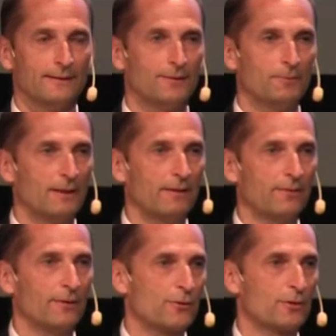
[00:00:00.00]
Do we have
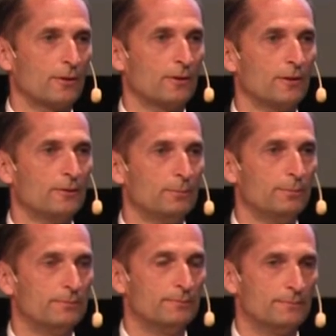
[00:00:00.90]
a circular loop?